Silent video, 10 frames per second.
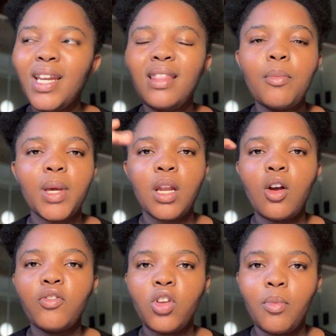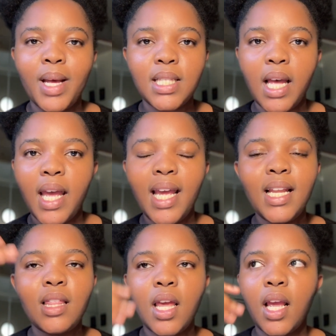in the beginning of your matter,
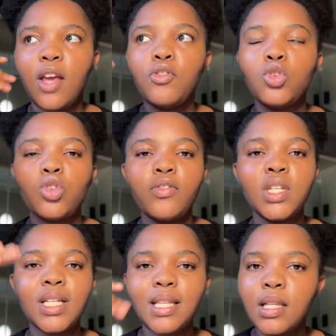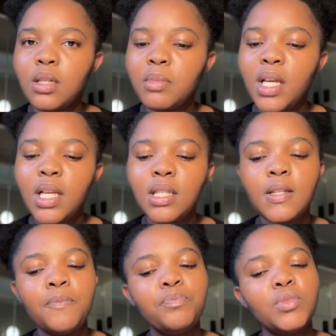anything, if you drafted a settlement,
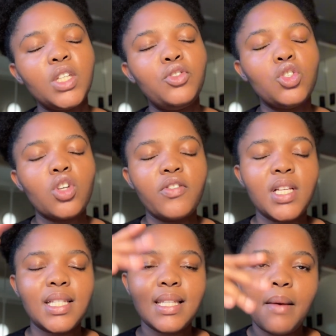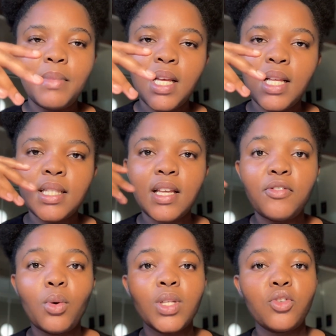if you drafted summons, if
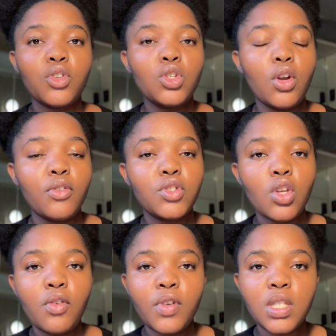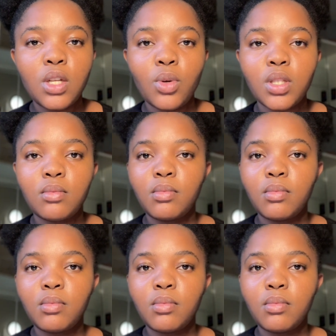there was a return of service, it was,